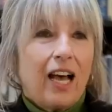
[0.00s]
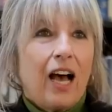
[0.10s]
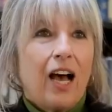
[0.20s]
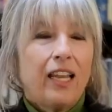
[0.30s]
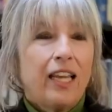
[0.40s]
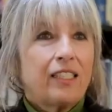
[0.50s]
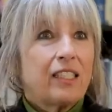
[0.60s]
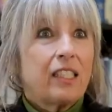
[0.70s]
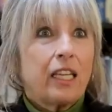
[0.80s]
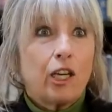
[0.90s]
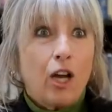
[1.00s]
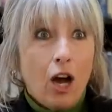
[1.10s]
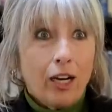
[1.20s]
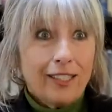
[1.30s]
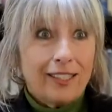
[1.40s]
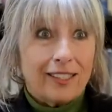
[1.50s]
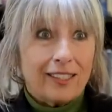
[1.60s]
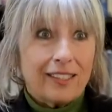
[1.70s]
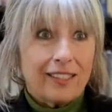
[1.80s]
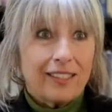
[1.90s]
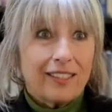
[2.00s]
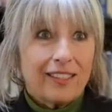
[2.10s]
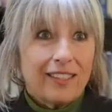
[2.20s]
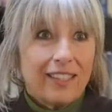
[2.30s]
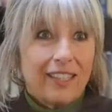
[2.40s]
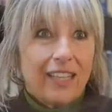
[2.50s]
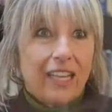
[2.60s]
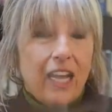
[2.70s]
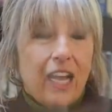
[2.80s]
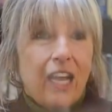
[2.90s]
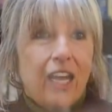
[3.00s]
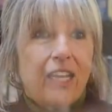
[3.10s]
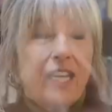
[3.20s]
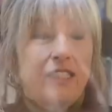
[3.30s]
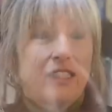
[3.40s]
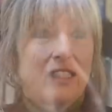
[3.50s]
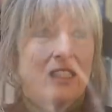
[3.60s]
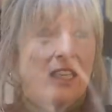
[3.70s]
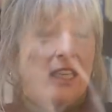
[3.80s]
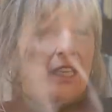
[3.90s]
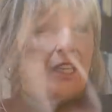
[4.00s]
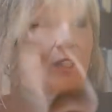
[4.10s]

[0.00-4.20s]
I like to see gardens. I like to see